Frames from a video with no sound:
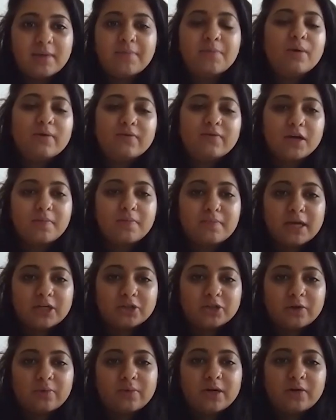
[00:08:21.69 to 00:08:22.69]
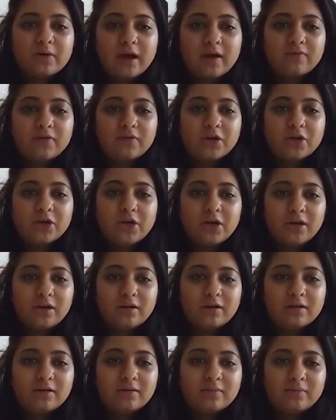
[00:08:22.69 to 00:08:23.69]
We have a good metric. We don't have a
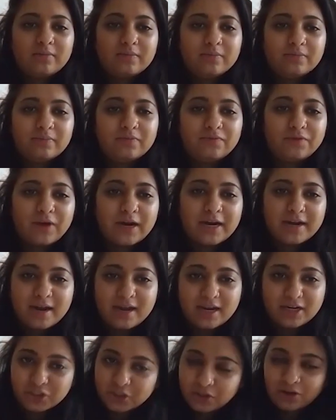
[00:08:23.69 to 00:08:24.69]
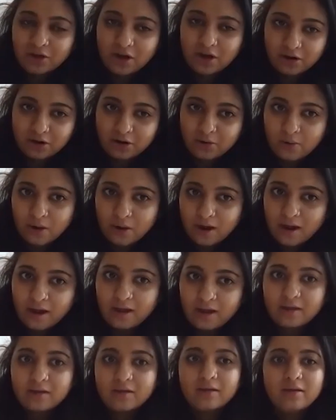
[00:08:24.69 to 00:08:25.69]
good financial
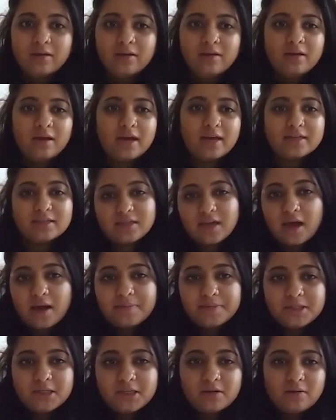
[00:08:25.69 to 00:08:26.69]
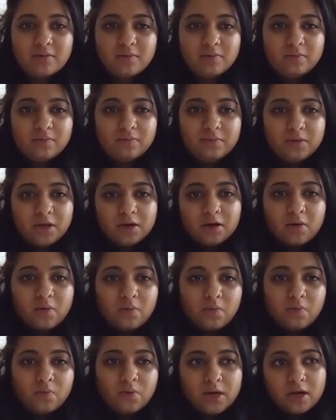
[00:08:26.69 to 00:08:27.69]
ROI, except,
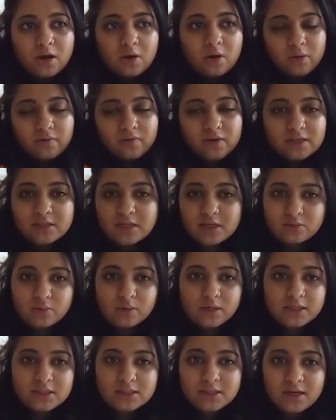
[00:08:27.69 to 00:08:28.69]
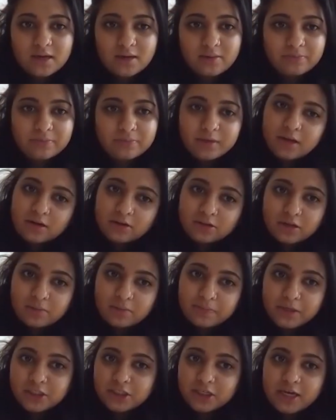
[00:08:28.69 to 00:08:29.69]
we know what VCs want to see. Here's our
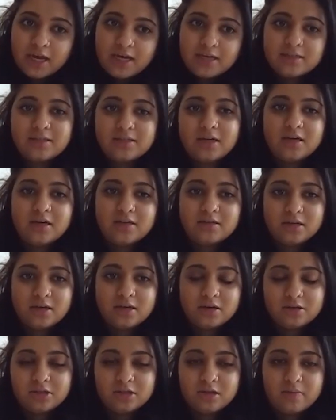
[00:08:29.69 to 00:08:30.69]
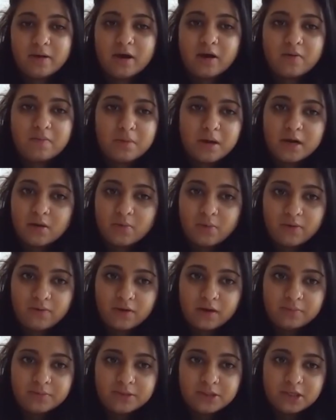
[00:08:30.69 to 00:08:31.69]
bunch of case studies, and here's the amount of money we've
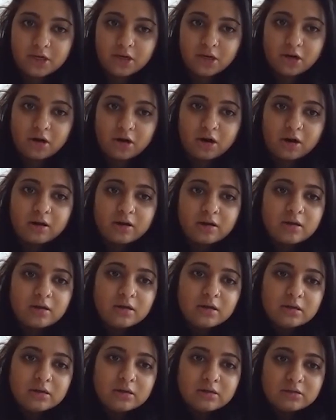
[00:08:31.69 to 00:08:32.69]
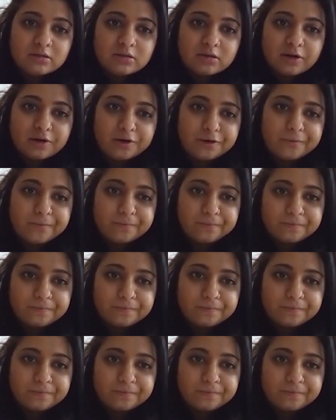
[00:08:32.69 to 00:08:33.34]
helped secure. So.